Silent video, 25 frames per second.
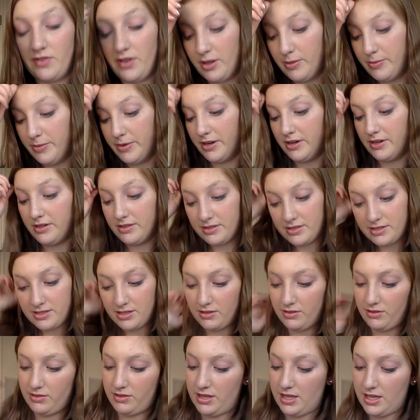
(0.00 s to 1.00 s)
fall apart.
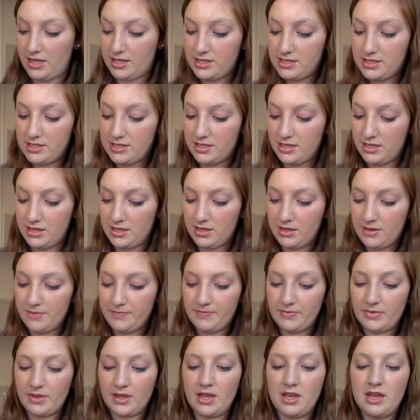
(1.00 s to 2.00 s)
So
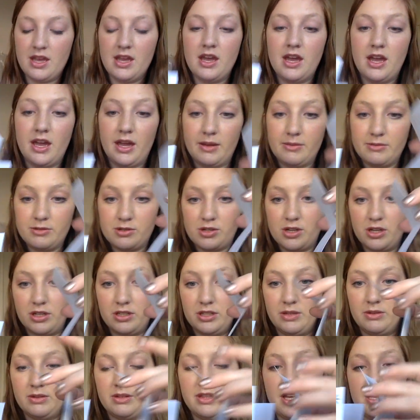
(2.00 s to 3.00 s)
I'm
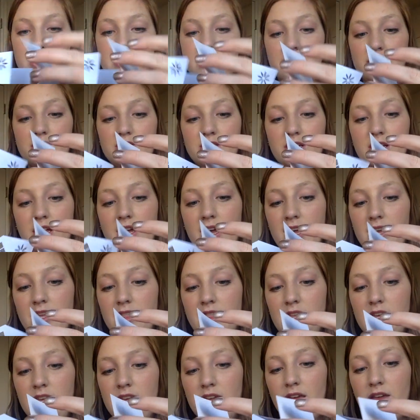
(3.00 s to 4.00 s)
struggling with that section. I
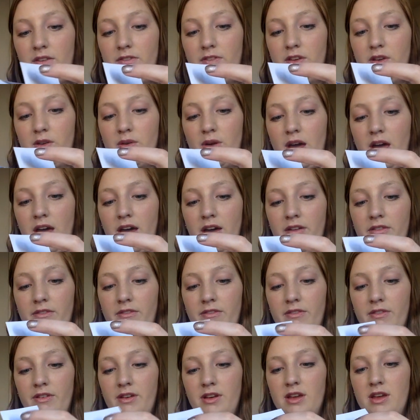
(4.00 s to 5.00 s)
think if you have,
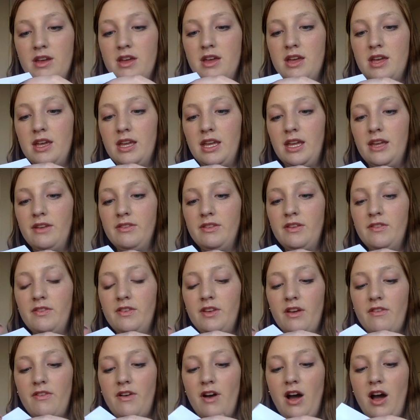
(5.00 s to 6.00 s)
even if
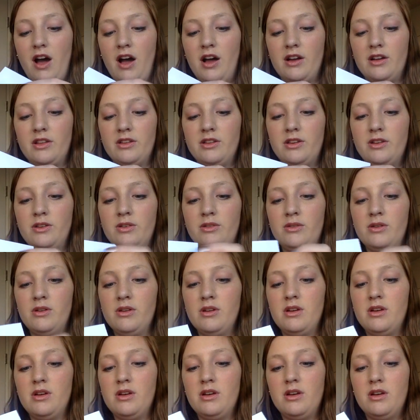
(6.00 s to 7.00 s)
you have hot glue,
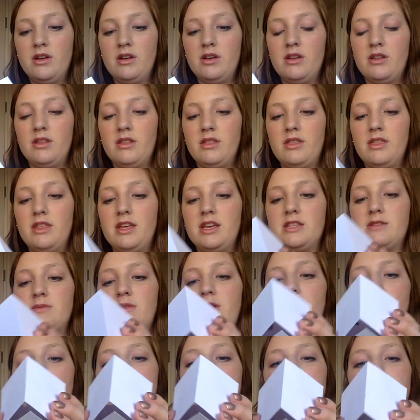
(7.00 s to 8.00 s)
this
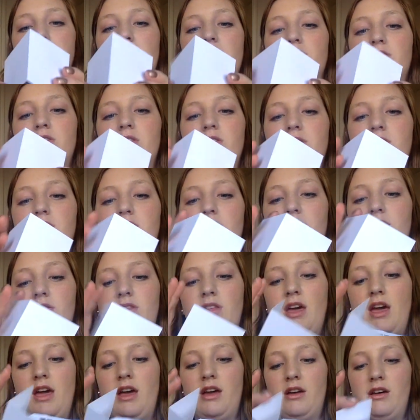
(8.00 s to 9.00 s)
might be the section to do
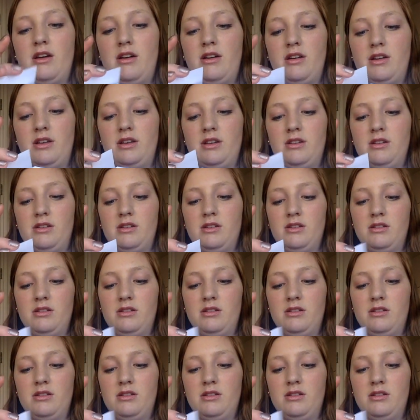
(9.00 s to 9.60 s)
that on